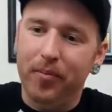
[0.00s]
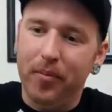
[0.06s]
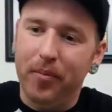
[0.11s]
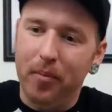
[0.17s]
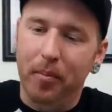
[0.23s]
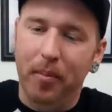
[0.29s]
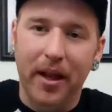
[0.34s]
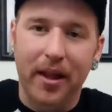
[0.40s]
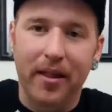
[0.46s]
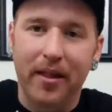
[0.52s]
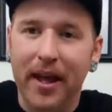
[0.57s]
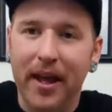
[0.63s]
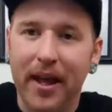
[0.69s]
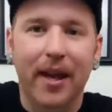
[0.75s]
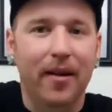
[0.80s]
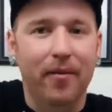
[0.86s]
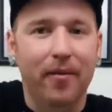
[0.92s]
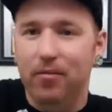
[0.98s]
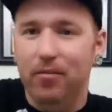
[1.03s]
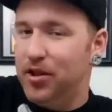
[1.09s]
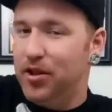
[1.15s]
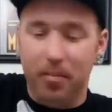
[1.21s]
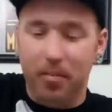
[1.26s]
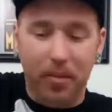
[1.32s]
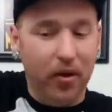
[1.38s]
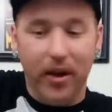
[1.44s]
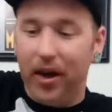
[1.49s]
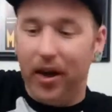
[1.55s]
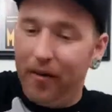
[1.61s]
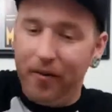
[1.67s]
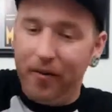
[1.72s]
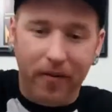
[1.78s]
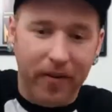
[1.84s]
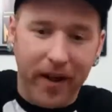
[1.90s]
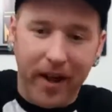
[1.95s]
But then just building
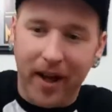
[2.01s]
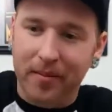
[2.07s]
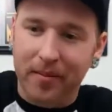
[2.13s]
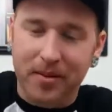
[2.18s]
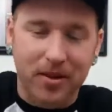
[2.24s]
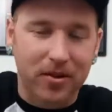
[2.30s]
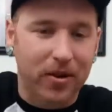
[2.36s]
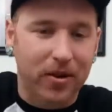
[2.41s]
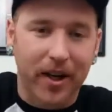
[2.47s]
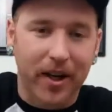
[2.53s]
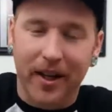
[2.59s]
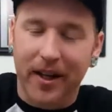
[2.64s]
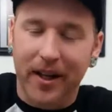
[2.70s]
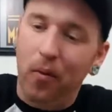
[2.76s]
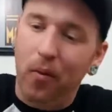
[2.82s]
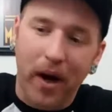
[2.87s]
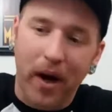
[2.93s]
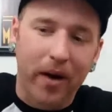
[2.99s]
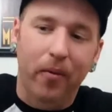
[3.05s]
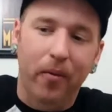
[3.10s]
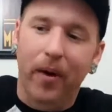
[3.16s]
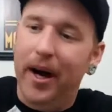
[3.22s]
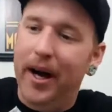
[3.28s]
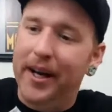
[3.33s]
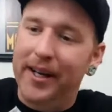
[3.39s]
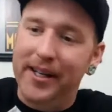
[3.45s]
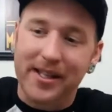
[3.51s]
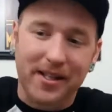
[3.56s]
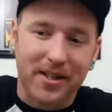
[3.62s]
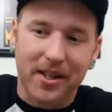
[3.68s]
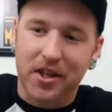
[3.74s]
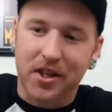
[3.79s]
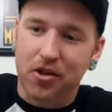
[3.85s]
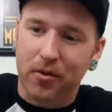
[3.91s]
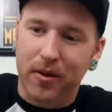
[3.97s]
off of that, I'm still getting that white wine
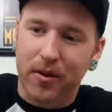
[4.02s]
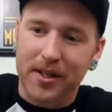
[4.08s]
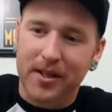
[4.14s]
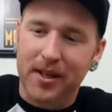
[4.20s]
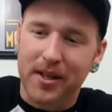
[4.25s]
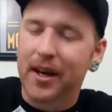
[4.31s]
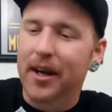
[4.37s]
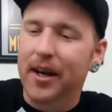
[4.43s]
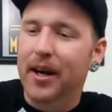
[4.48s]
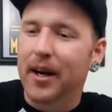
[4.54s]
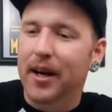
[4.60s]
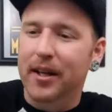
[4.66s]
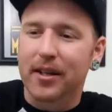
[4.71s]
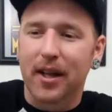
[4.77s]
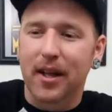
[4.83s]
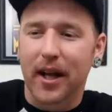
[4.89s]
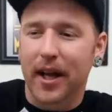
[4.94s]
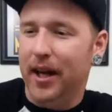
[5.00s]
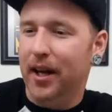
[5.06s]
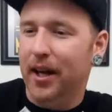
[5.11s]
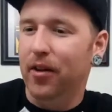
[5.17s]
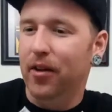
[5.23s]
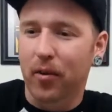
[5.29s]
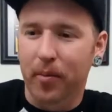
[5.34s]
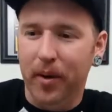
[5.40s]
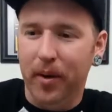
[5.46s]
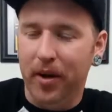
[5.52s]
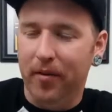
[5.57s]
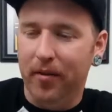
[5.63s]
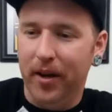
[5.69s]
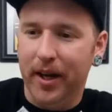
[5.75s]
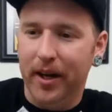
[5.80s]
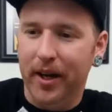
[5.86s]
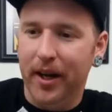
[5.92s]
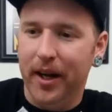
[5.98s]
citrus, like a little bit of
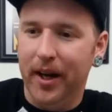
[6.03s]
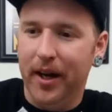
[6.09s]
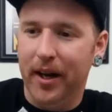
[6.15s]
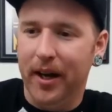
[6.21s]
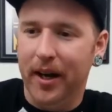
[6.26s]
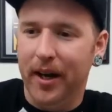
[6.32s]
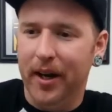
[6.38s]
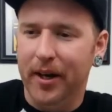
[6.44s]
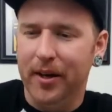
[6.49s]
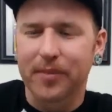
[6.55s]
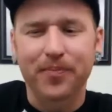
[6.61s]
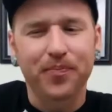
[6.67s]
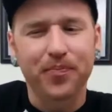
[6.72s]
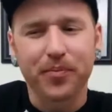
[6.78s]
like a